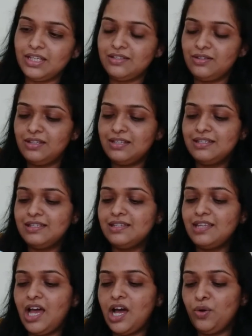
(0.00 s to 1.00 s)
so this
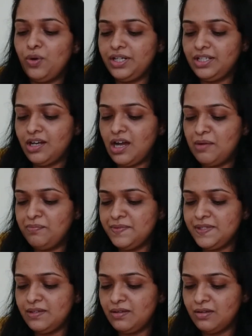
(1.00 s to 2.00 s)
is how it
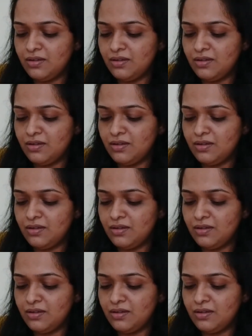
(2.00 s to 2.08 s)
comes.